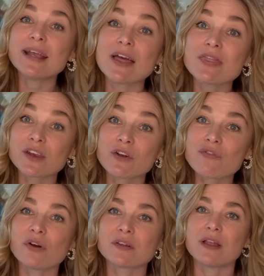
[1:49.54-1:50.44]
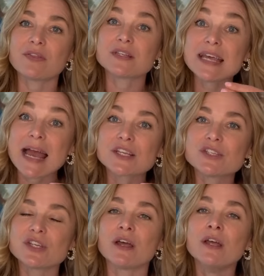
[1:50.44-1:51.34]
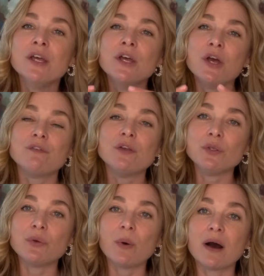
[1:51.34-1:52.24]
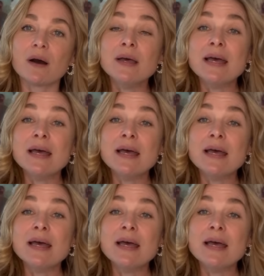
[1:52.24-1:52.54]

and get that across, like the texture of who you are.